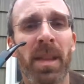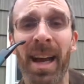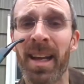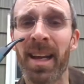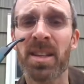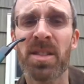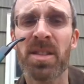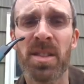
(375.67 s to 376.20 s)
I
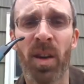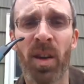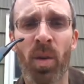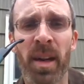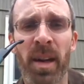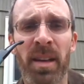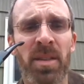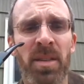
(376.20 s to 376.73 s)
guess it's the
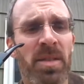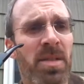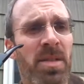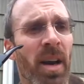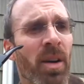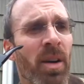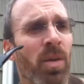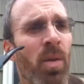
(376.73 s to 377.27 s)
Orientals.
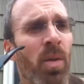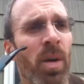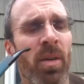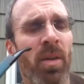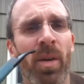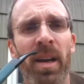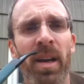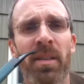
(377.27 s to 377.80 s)
I don't know what
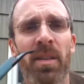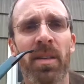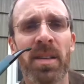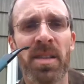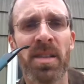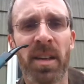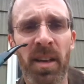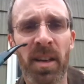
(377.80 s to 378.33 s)
Oriental
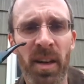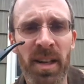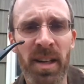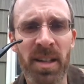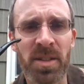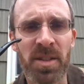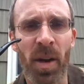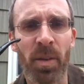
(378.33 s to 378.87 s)
is in here. I
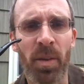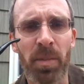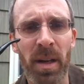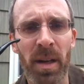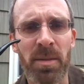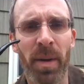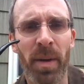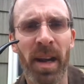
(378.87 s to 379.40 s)
need to talk with my
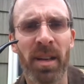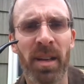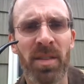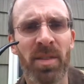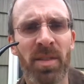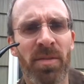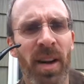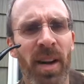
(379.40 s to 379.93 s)

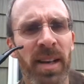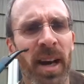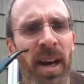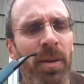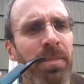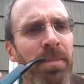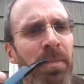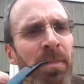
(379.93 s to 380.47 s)
tobacconist and find
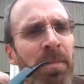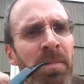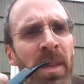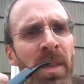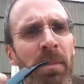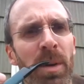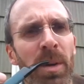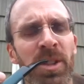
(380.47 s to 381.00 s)
out.
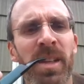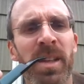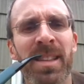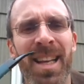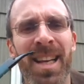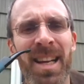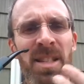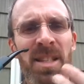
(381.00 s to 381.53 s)
But you
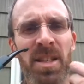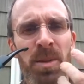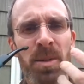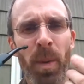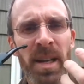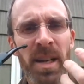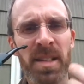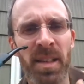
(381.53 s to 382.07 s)
can taste the
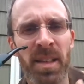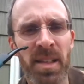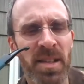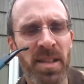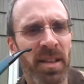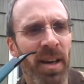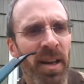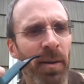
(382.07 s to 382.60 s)
spiciness
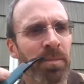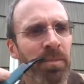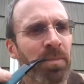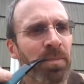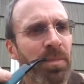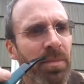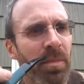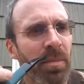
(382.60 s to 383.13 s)
in there,
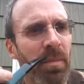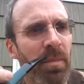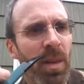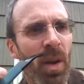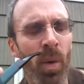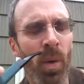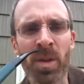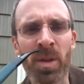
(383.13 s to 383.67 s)

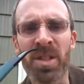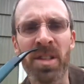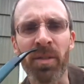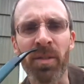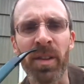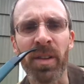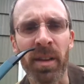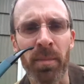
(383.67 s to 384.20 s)
which is
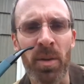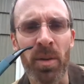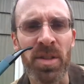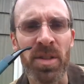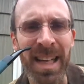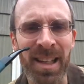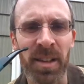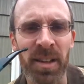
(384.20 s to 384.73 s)
different than
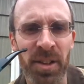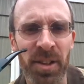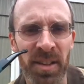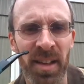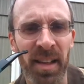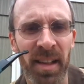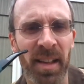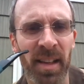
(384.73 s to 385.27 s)
most
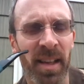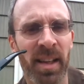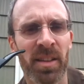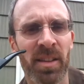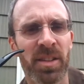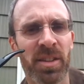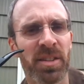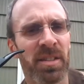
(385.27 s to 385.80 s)
Englishes, I think.
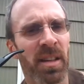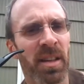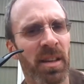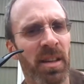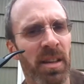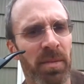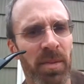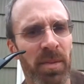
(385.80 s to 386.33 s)
Englishes tend
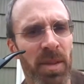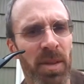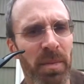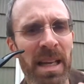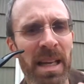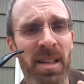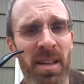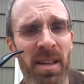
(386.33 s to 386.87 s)
to
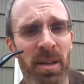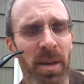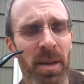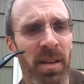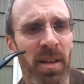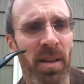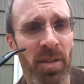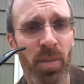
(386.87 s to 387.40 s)
me, tend to be a
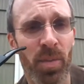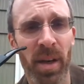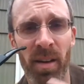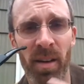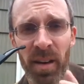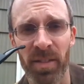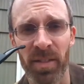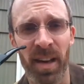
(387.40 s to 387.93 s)
little
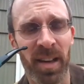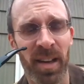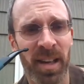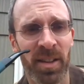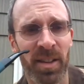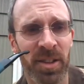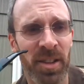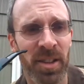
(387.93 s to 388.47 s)
sweeter. And I've got an
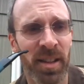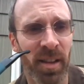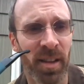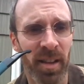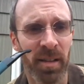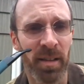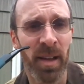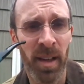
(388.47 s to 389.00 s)
English in there
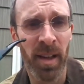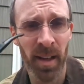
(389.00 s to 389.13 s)
that